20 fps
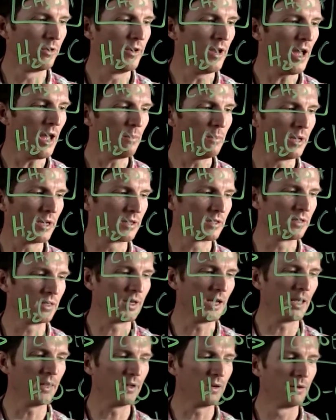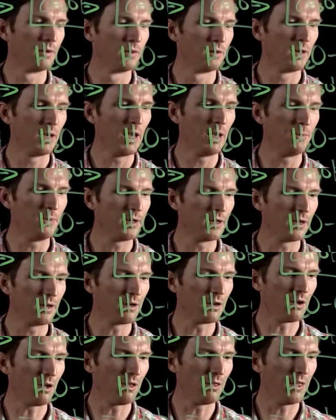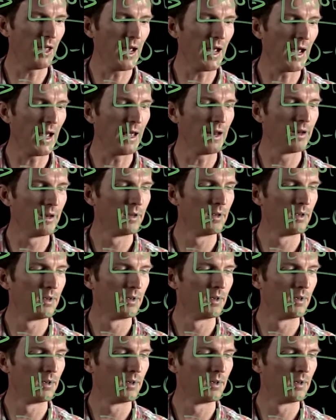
will not mix together, and we can call that